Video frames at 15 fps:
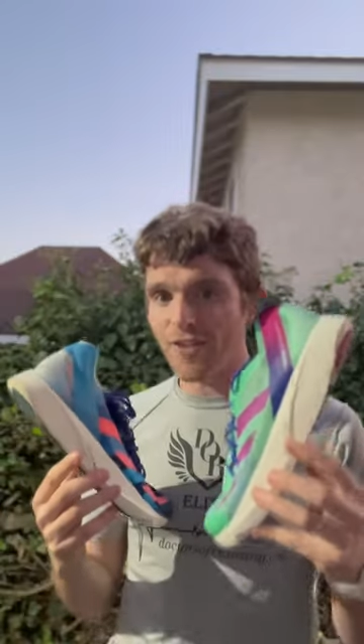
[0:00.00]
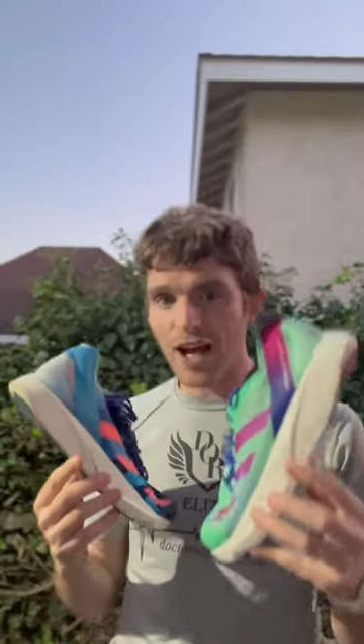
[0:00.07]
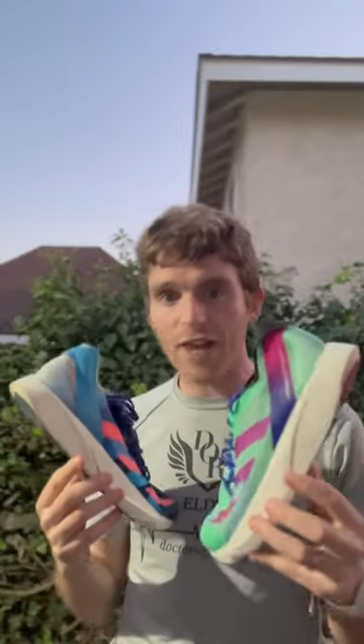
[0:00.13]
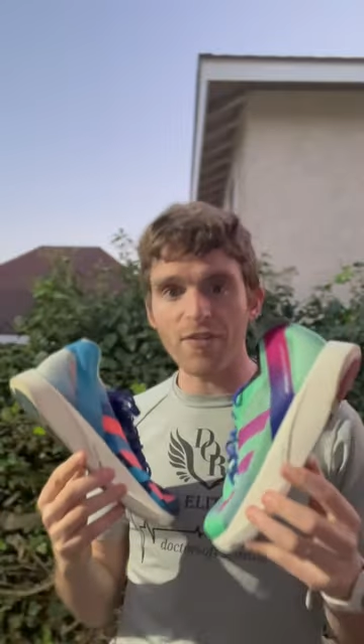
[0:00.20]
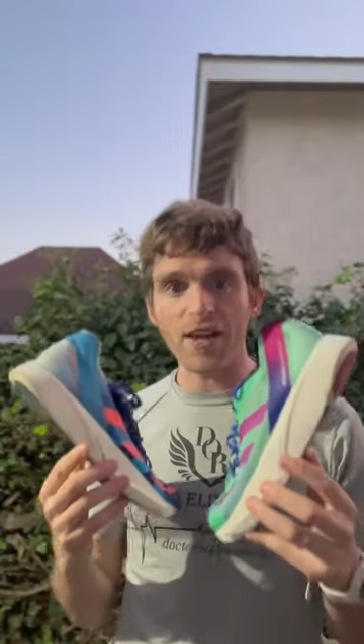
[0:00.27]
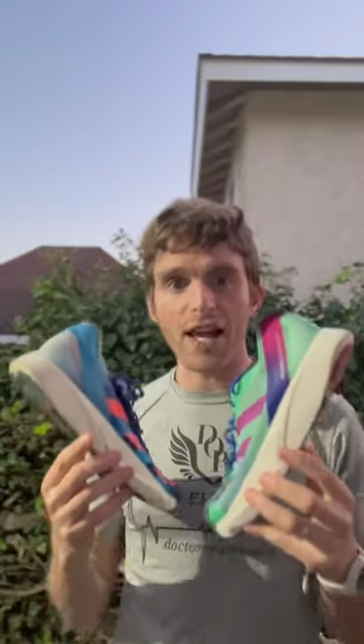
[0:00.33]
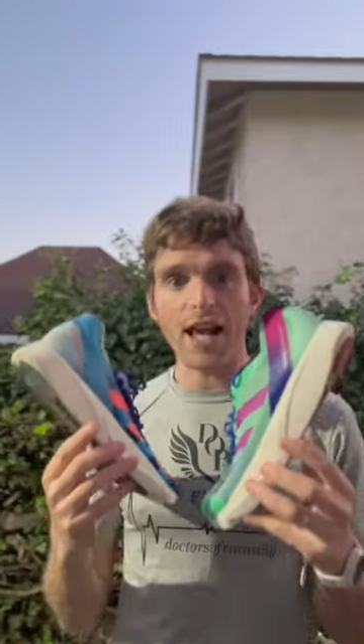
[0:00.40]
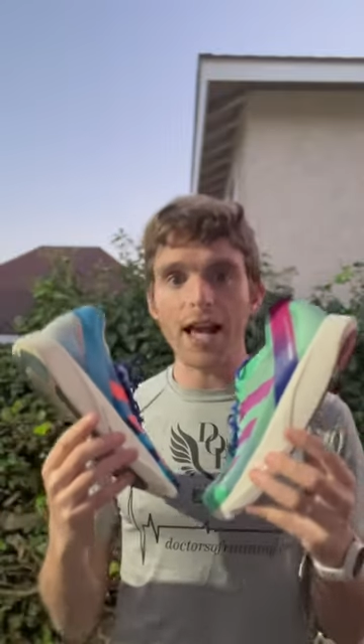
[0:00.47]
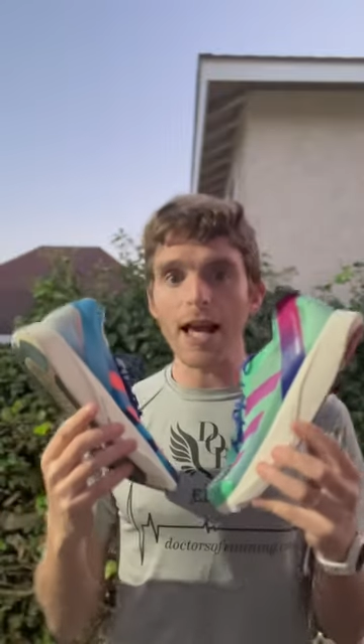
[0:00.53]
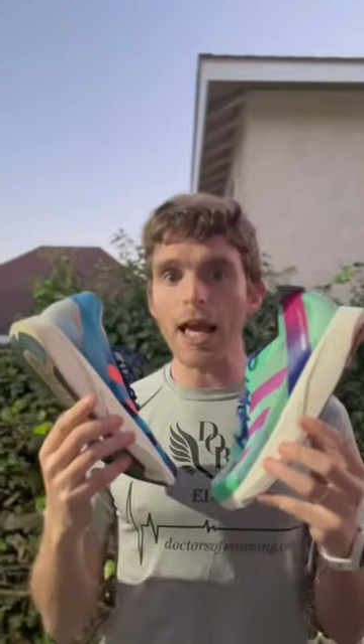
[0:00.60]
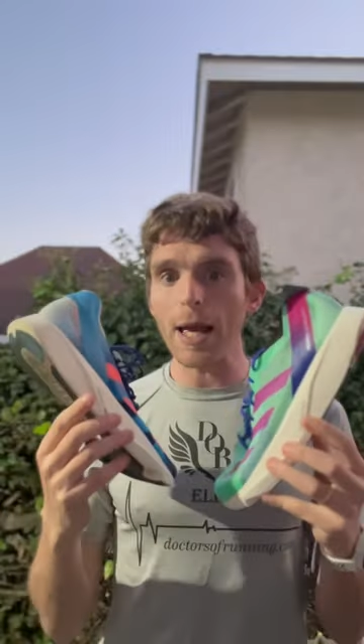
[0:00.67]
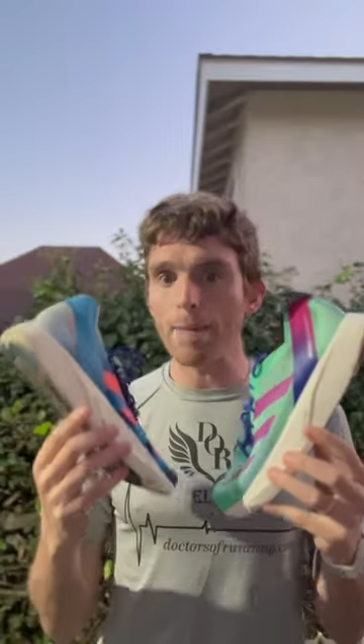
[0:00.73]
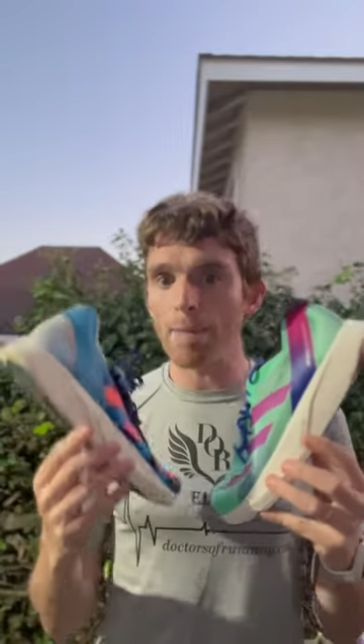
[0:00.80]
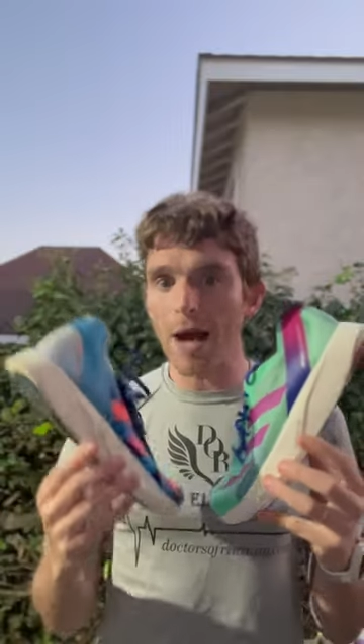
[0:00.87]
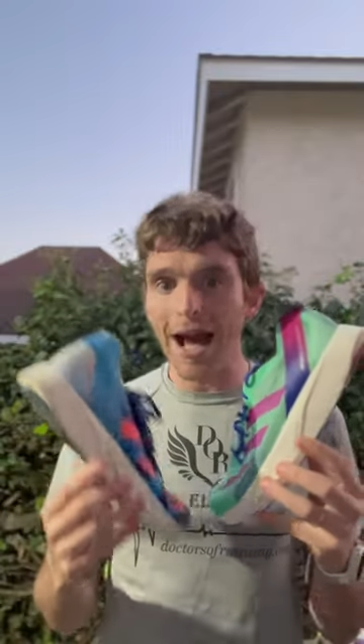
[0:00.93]

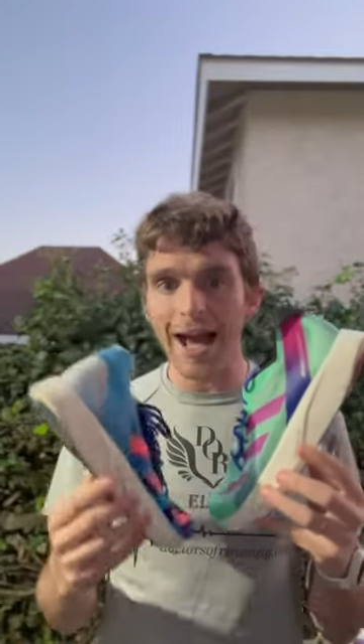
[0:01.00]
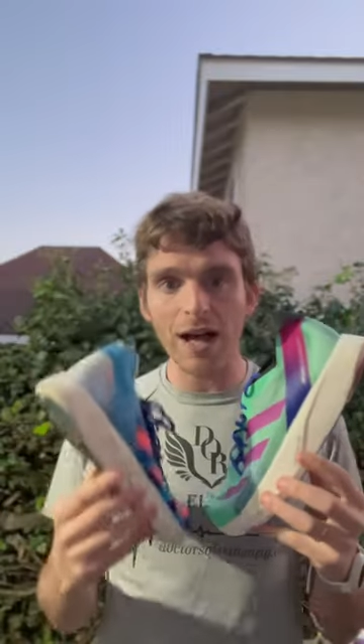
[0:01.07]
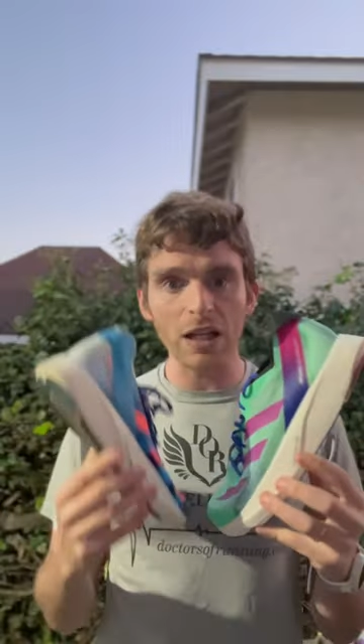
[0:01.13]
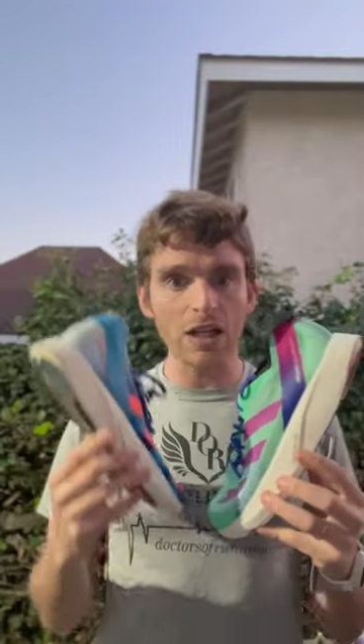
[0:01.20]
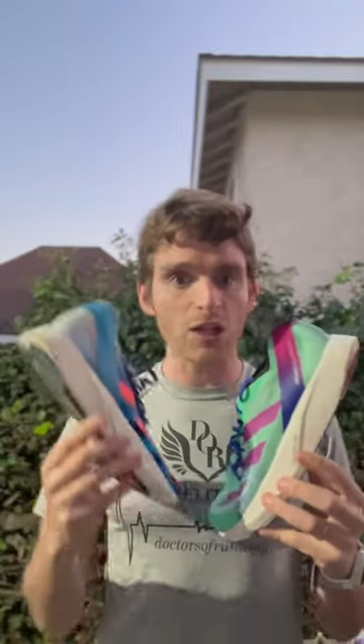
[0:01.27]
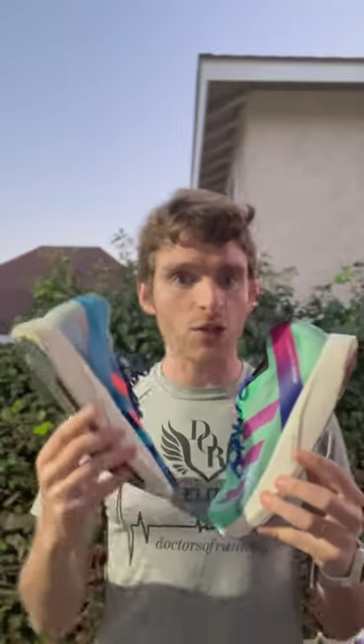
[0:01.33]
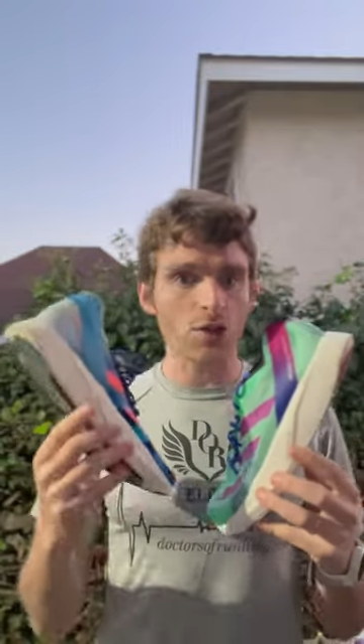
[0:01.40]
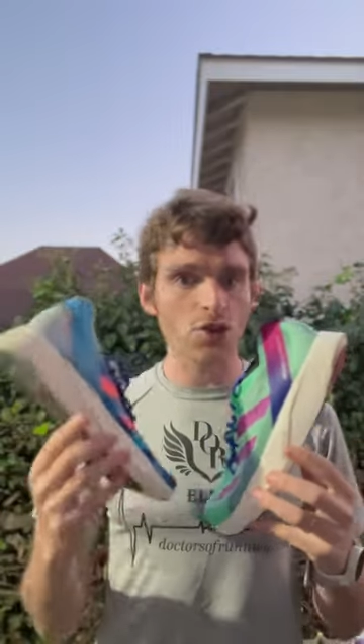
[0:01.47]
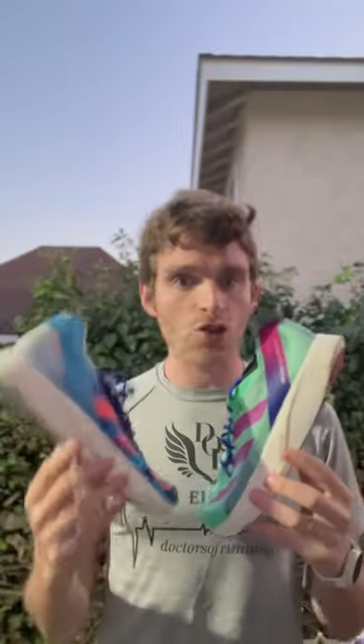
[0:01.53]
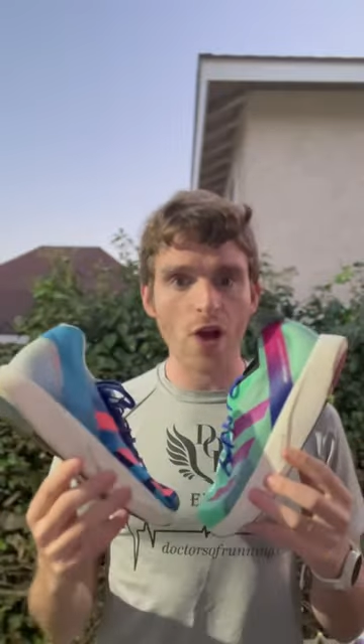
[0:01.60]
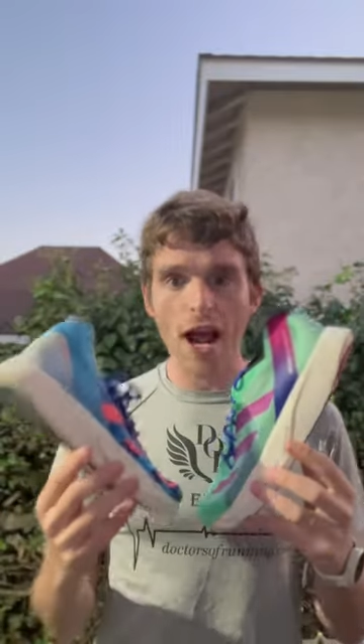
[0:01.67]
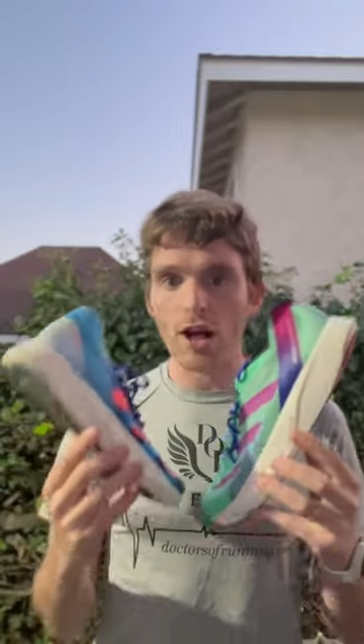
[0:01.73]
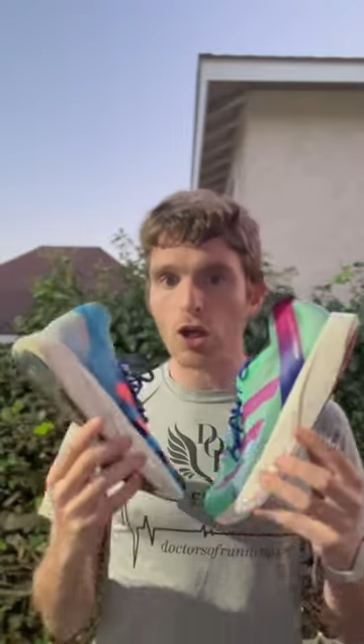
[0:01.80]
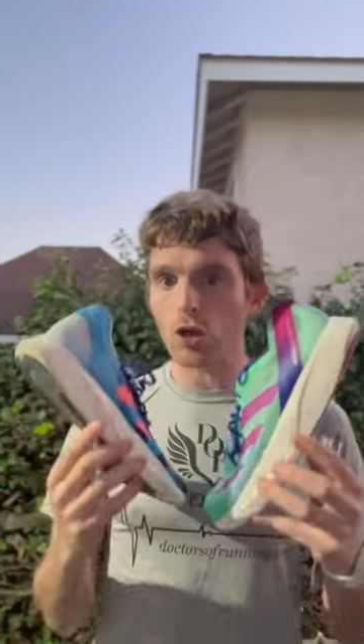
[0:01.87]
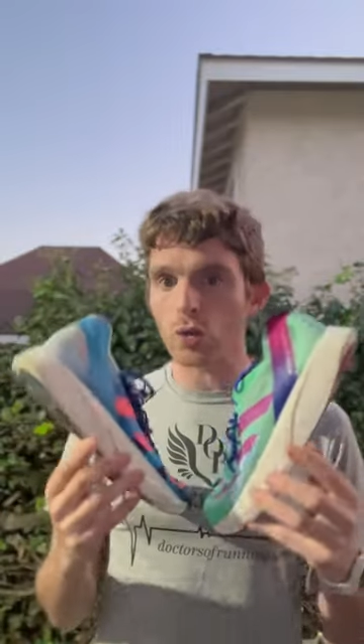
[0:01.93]
5K, mile, either on a
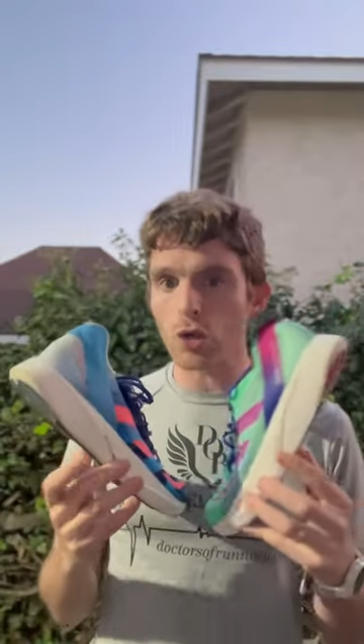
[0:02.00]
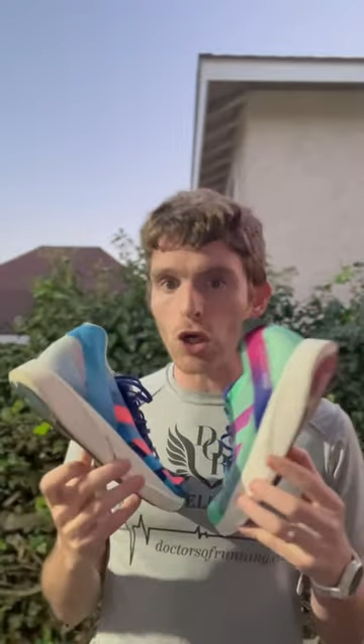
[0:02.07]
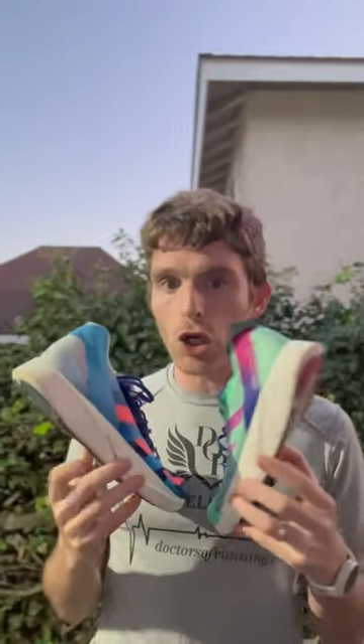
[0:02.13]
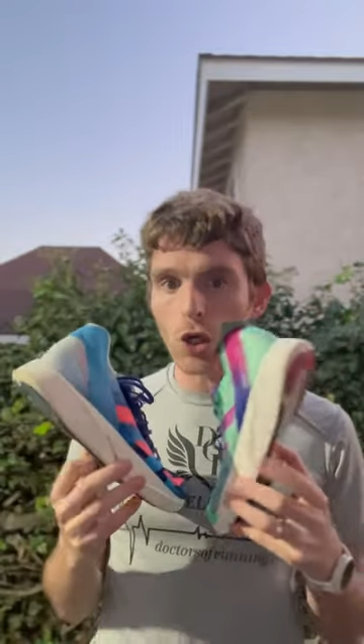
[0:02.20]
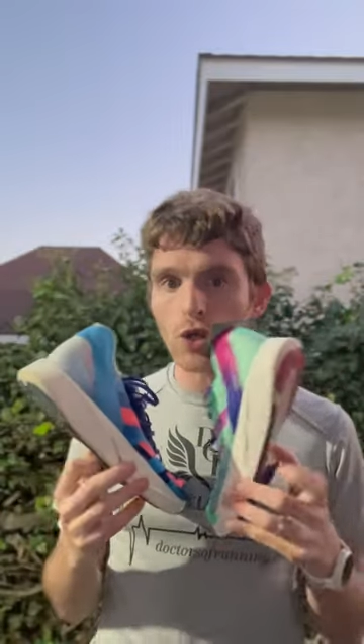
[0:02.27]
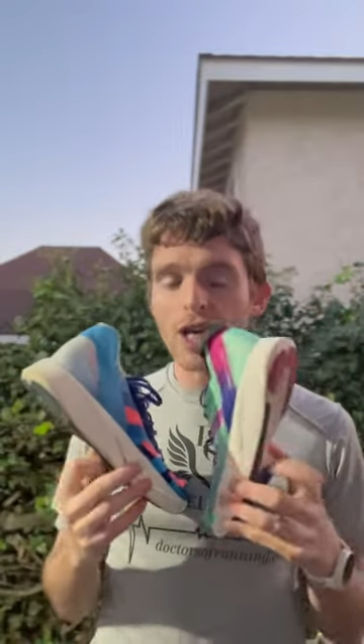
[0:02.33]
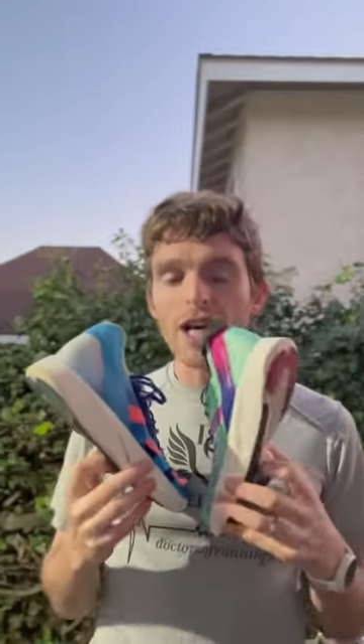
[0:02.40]
track or road.